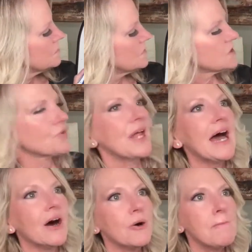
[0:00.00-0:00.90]
So
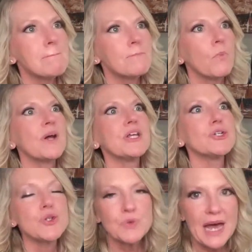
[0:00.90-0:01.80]
now what do you
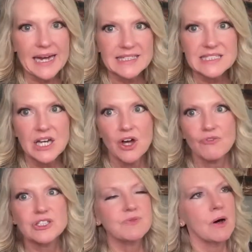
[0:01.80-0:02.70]
do next?
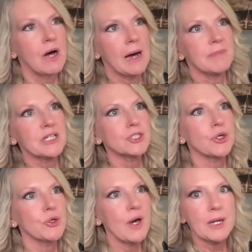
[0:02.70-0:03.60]
First of all, I'm going to show
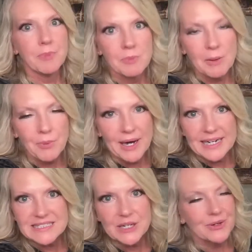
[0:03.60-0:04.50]
you how to promote
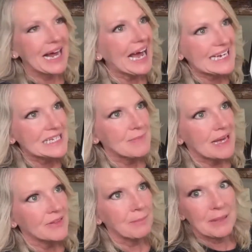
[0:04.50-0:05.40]
products that are in high
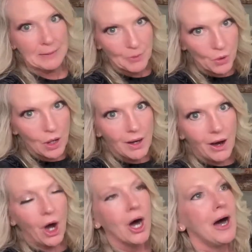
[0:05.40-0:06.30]
demand that
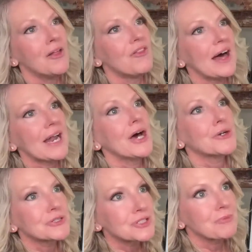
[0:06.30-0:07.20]

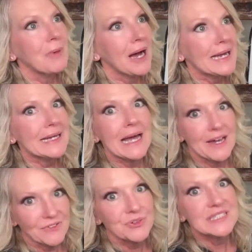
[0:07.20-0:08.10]
hundreds are buying
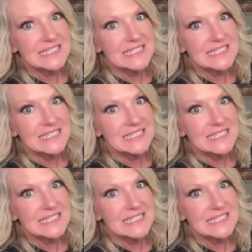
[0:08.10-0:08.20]
every